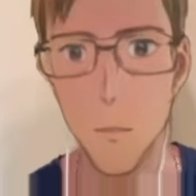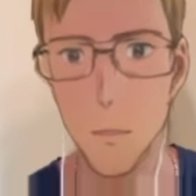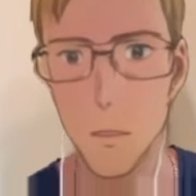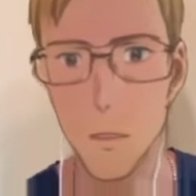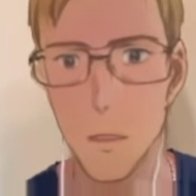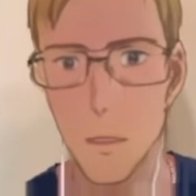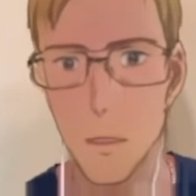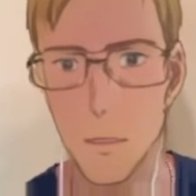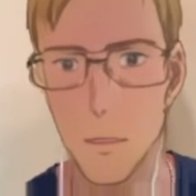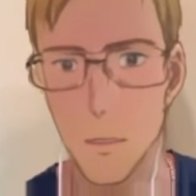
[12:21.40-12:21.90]

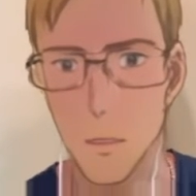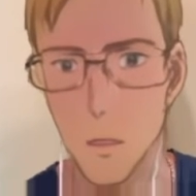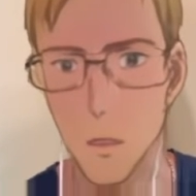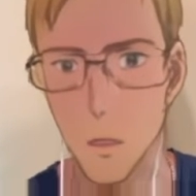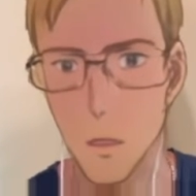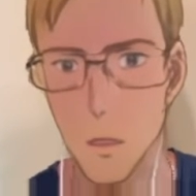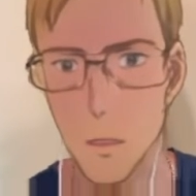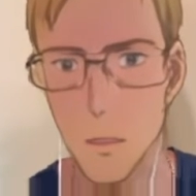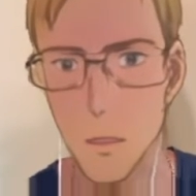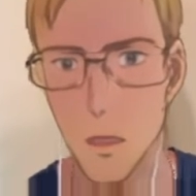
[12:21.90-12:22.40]
much does this
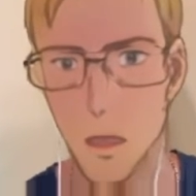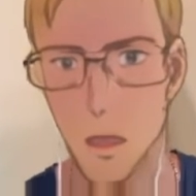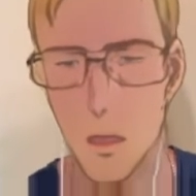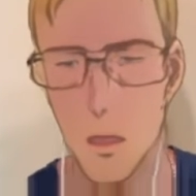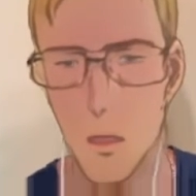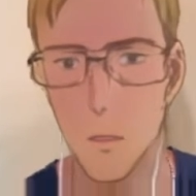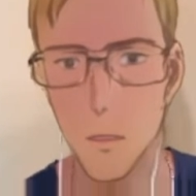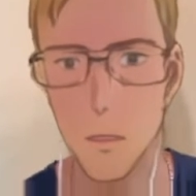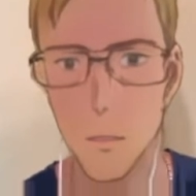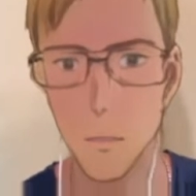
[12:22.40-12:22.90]
cost?
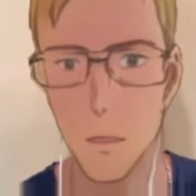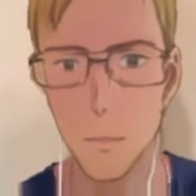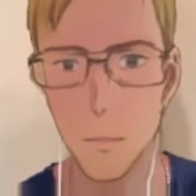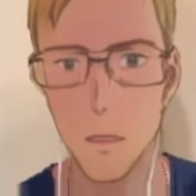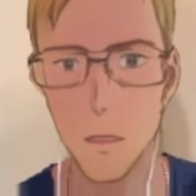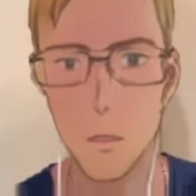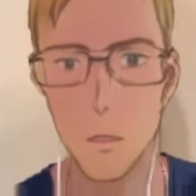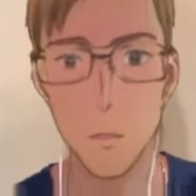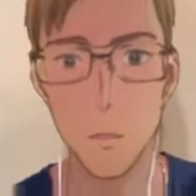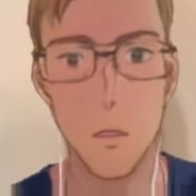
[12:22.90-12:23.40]
On this
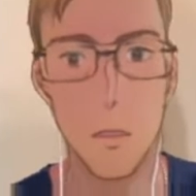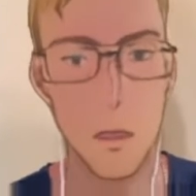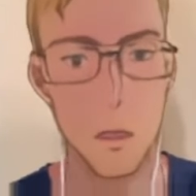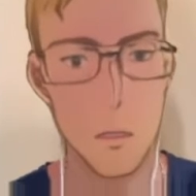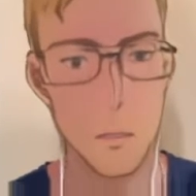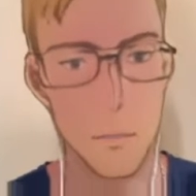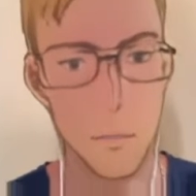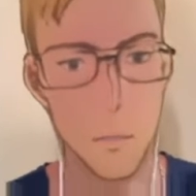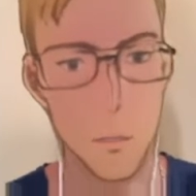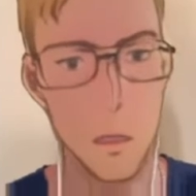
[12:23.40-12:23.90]
website,
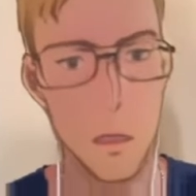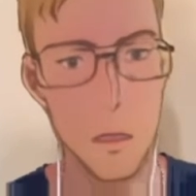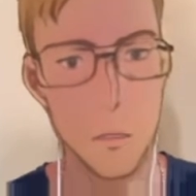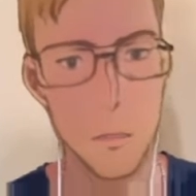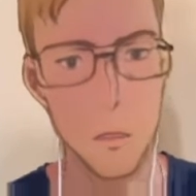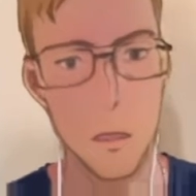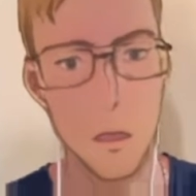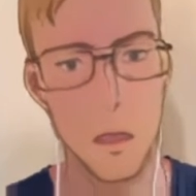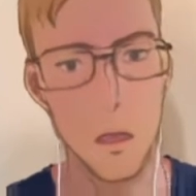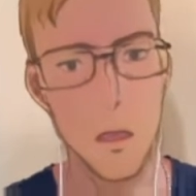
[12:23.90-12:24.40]

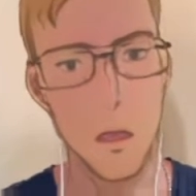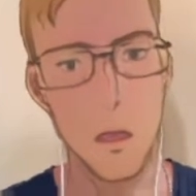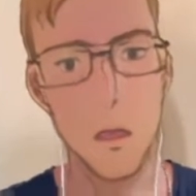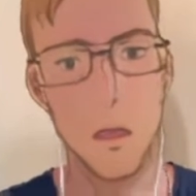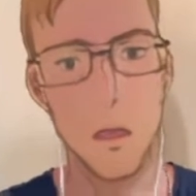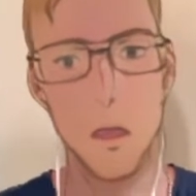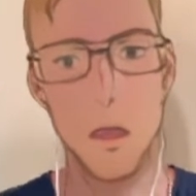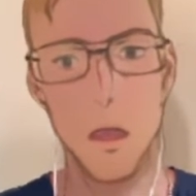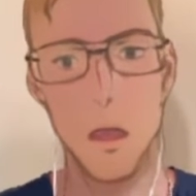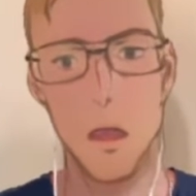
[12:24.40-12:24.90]
2,400.
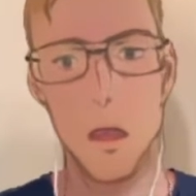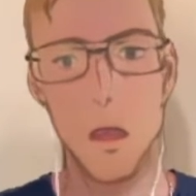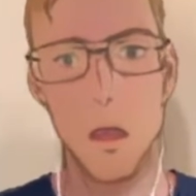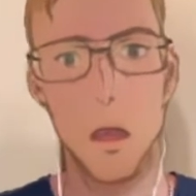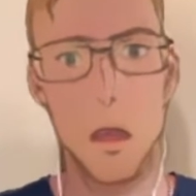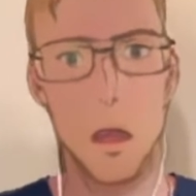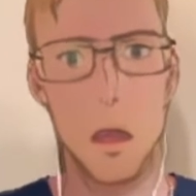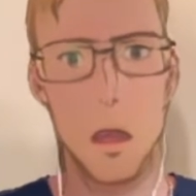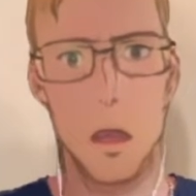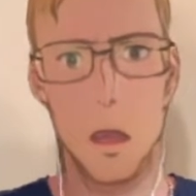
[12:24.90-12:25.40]

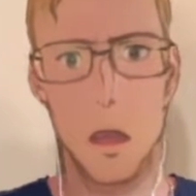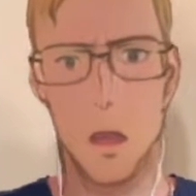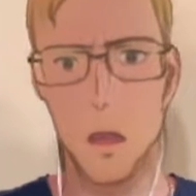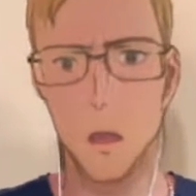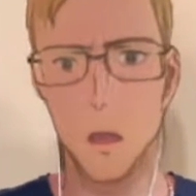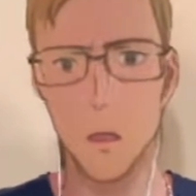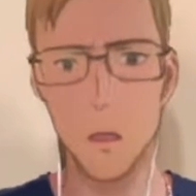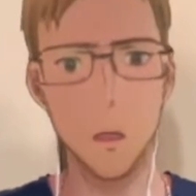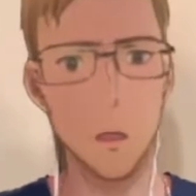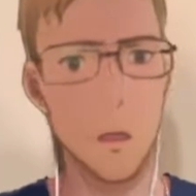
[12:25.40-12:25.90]

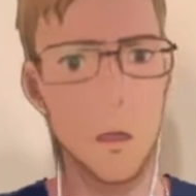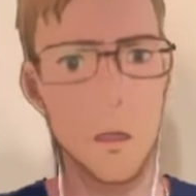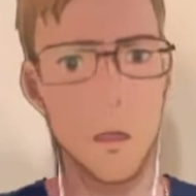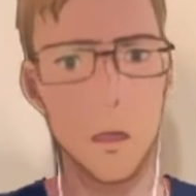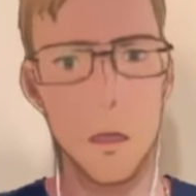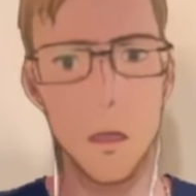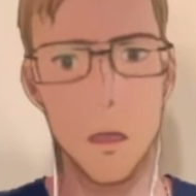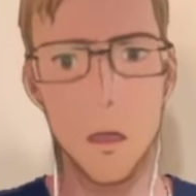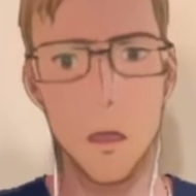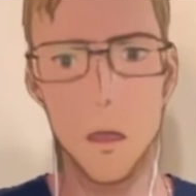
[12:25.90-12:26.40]
So let's
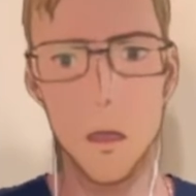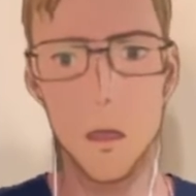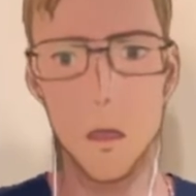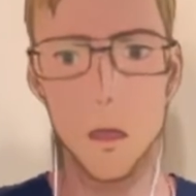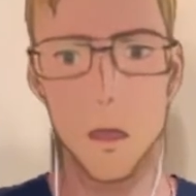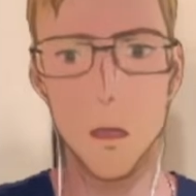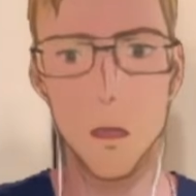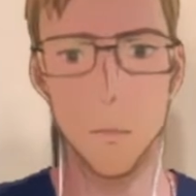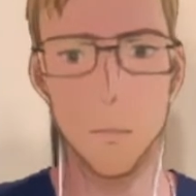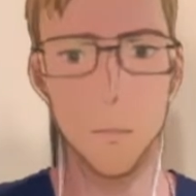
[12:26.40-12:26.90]
say again,
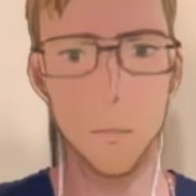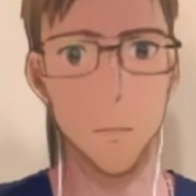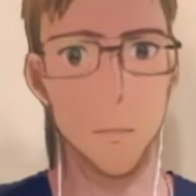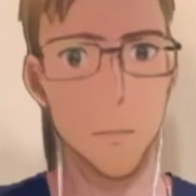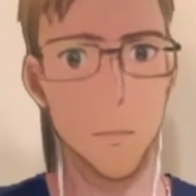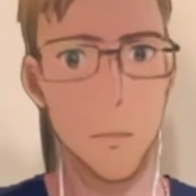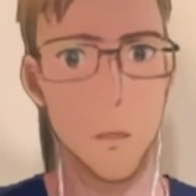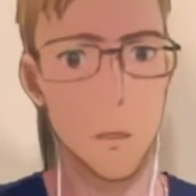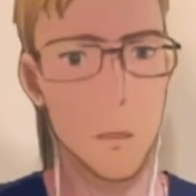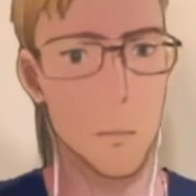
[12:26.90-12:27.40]

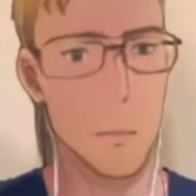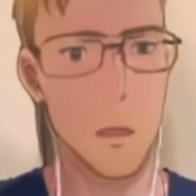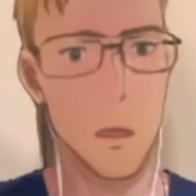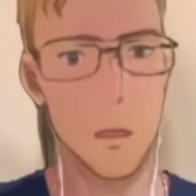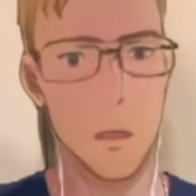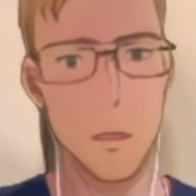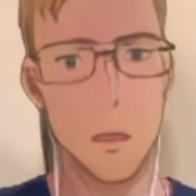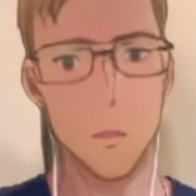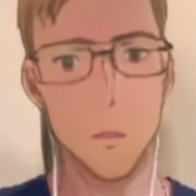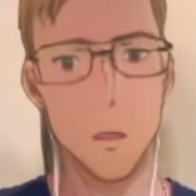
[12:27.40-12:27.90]
we
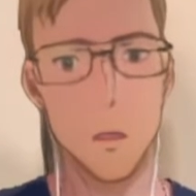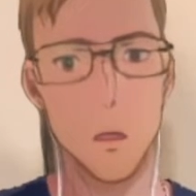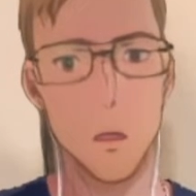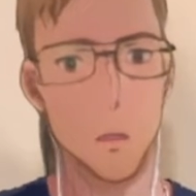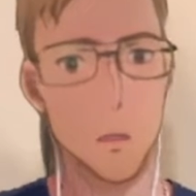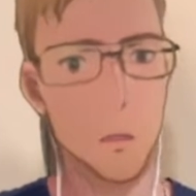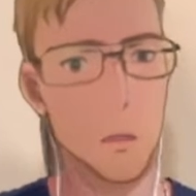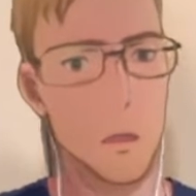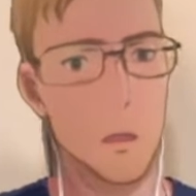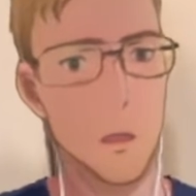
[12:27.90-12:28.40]
had
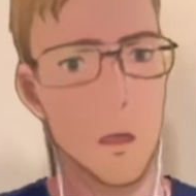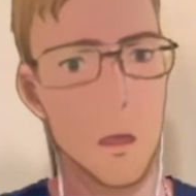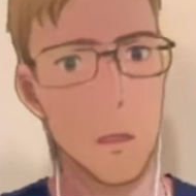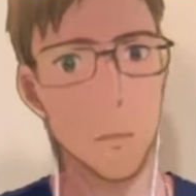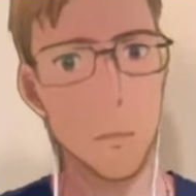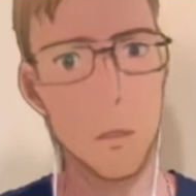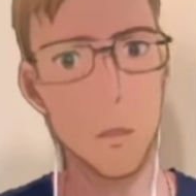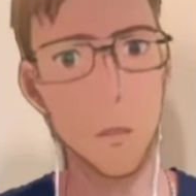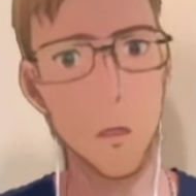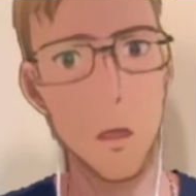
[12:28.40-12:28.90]
72
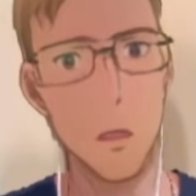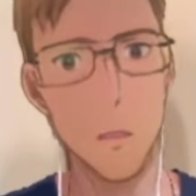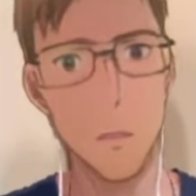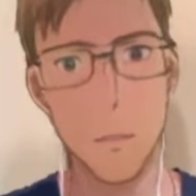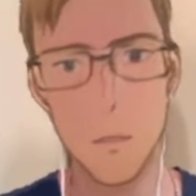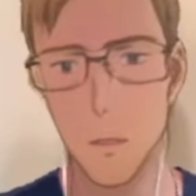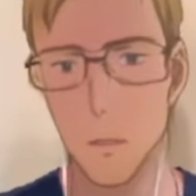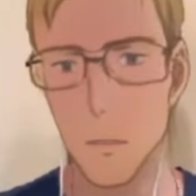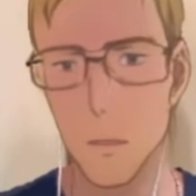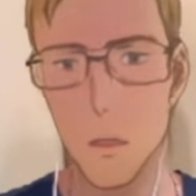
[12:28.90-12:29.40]
times 12,
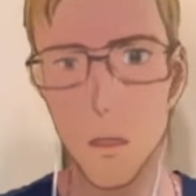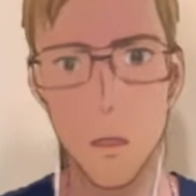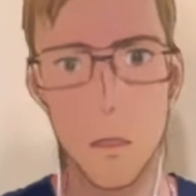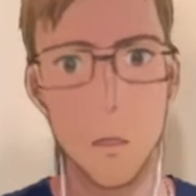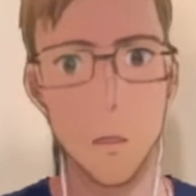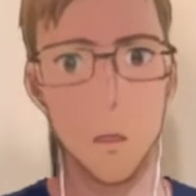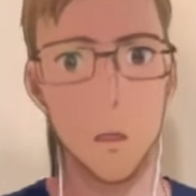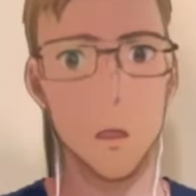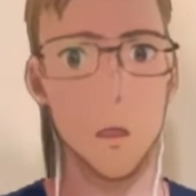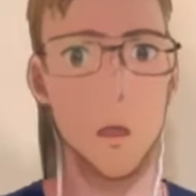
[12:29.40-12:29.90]
so we
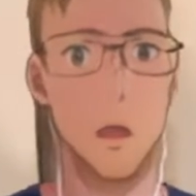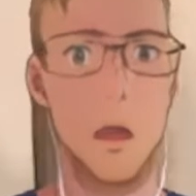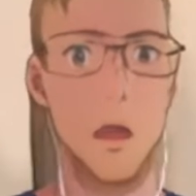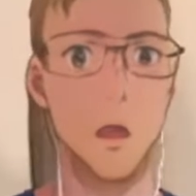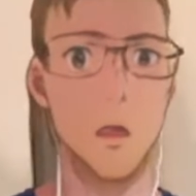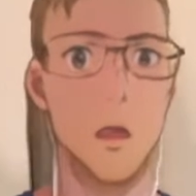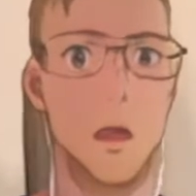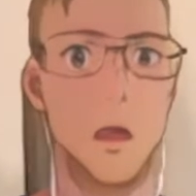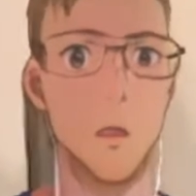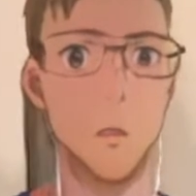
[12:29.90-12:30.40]
had
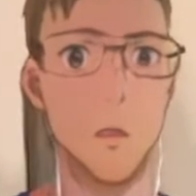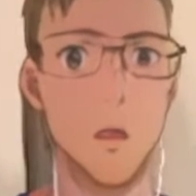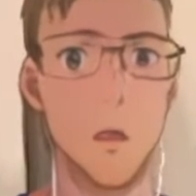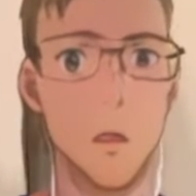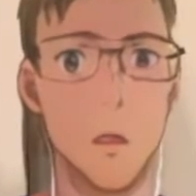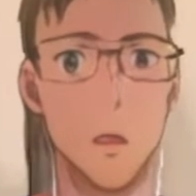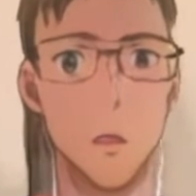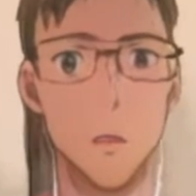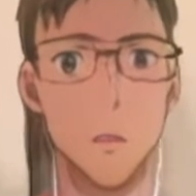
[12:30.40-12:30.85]
800.